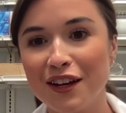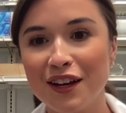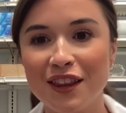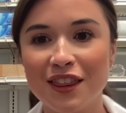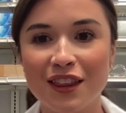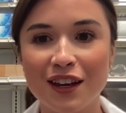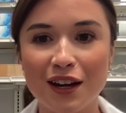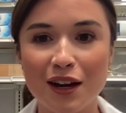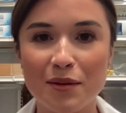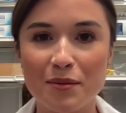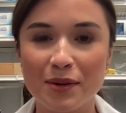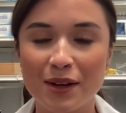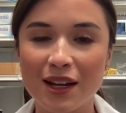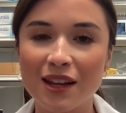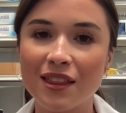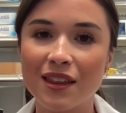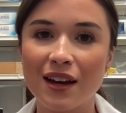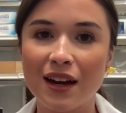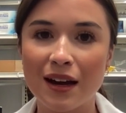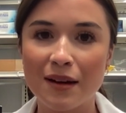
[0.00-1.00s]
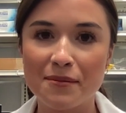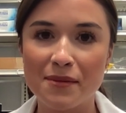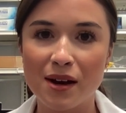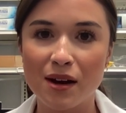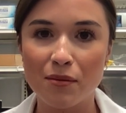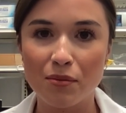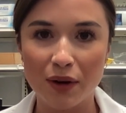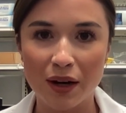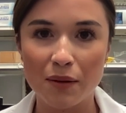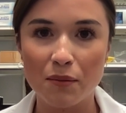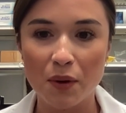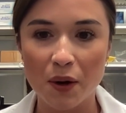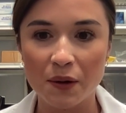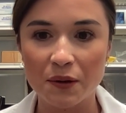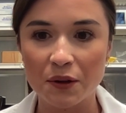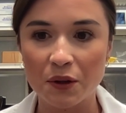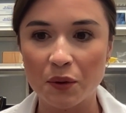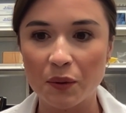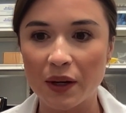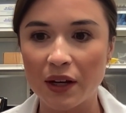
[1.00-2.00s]
the company that I'm a brand
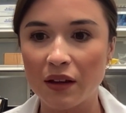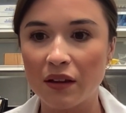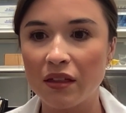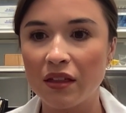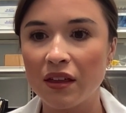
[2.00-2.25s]
partner with.